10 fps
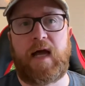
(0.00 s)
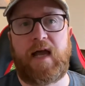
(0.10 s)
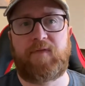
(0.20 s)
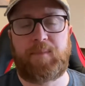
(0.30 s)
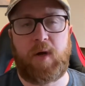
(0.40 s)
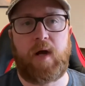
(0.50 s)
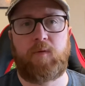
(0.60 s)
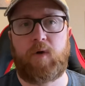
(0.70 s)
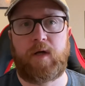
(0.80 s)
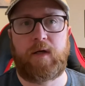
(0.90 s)
I have the
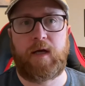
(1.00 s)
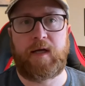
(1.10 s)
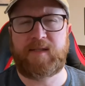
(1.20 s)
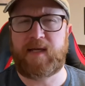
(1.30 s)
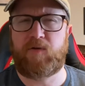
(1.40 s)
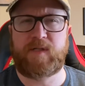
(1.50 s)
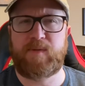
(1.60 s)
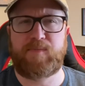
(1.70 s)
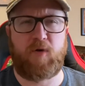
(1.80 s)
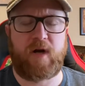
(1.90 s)
pine one. It's like
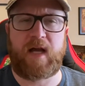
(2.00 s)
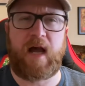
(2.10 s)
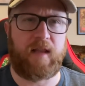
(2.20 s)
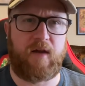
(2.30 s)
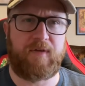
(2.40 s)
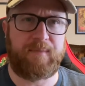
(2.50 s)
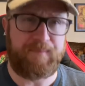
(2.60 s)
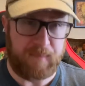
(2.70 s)
Christmas morning. I love it.